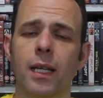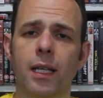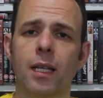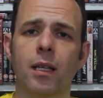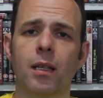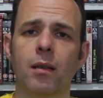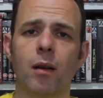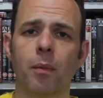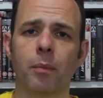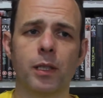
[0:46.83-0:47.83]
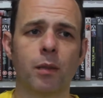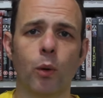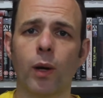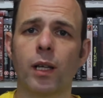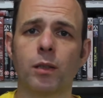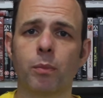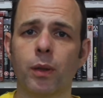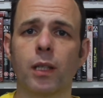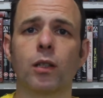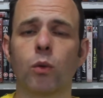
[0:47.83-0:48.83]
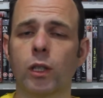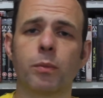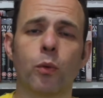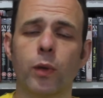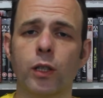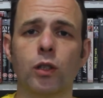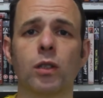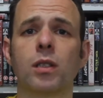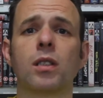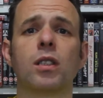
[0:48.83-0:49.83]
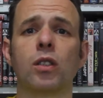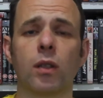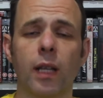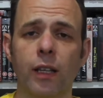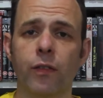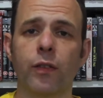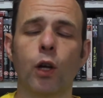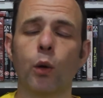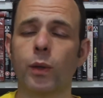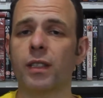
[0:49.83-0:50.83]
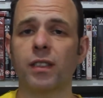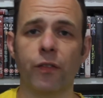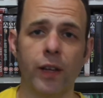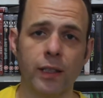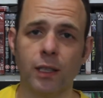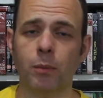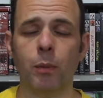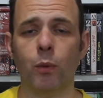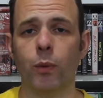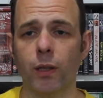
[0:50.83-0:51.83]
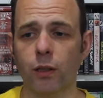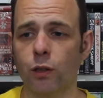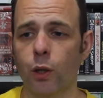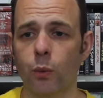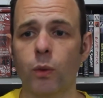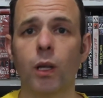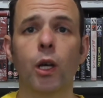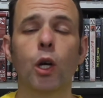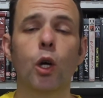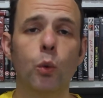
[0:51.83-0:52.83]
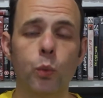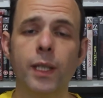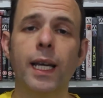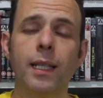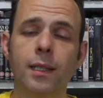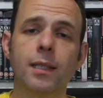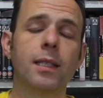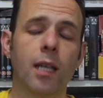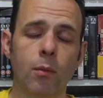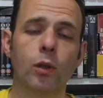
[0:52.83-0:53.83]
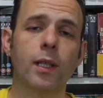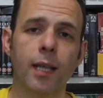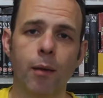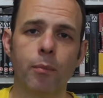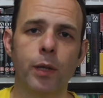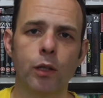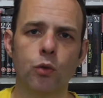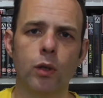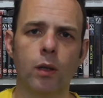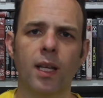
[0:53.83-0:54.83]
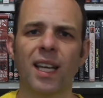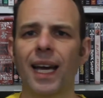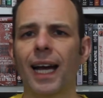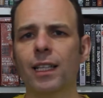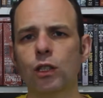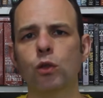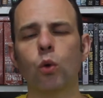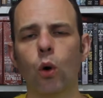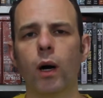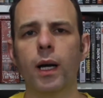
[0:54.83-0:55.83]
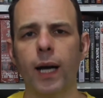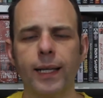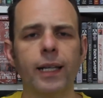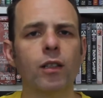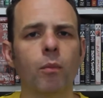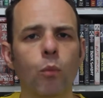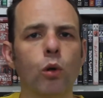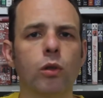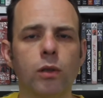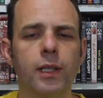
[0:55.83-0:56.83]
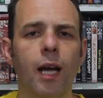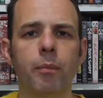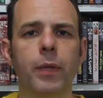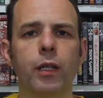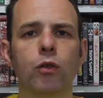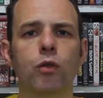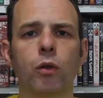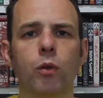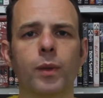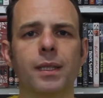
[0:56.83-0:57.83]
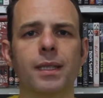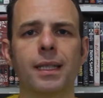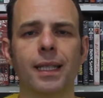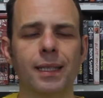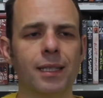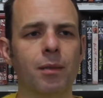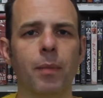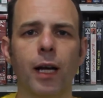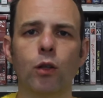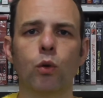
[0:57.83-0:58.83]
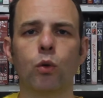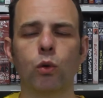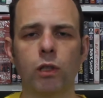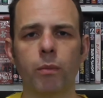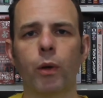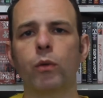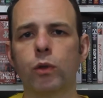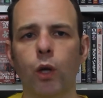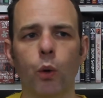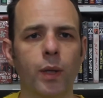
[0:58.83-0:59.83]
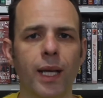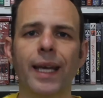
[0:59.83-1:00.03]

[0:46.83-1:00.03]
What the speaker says: a piece about his political aspirations and his life and how he has affected people within the town, we get to see him on the campaign trail. And it's not a kind of modern campaign trail that we see. This is a man who goes about town